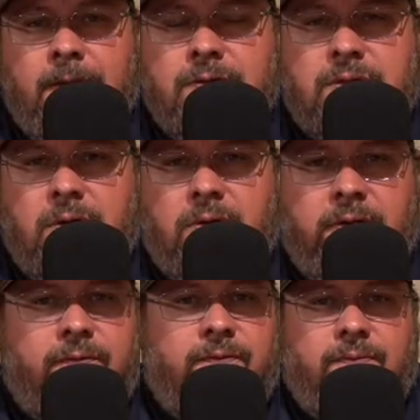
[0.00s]
So
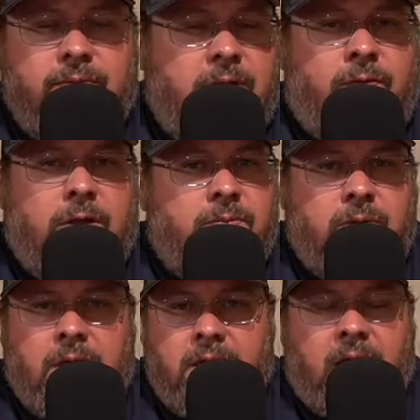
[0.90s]
if
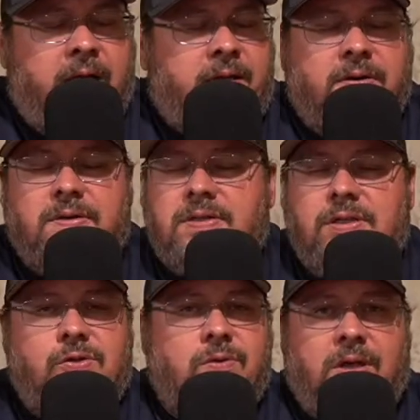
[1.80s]
and I
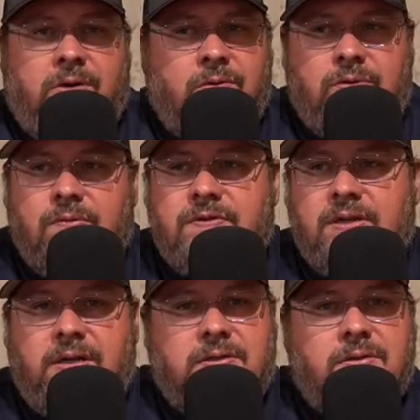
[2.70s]
guarantee 2K Crew, you've
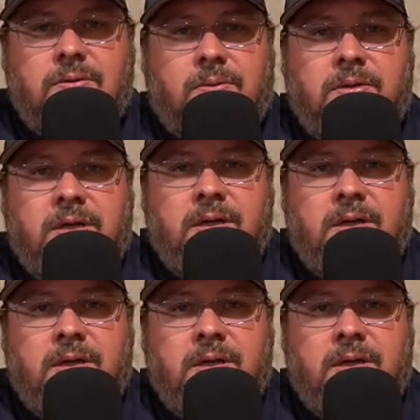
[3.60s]
said it too.